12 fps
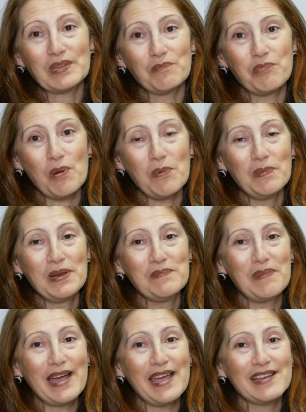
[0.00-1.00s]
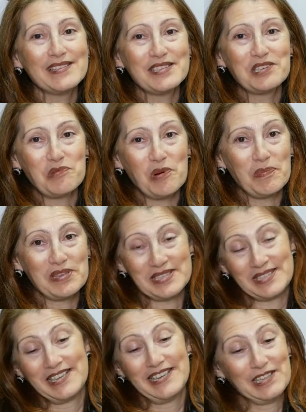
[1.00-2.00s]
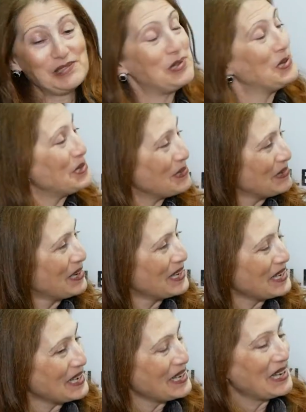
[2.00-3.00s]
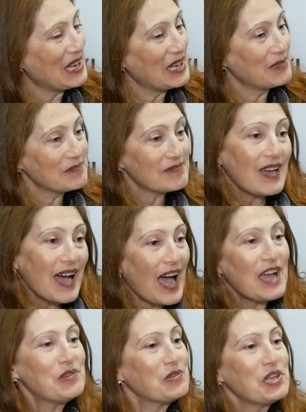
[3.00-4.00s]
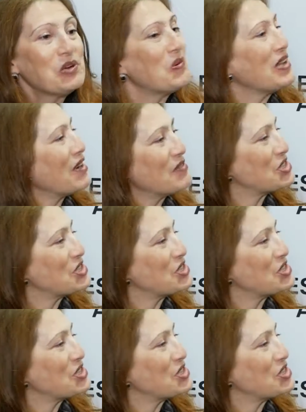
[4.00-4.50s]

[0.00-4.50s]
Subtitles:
Probably my answer will be silly too. I don't think we have a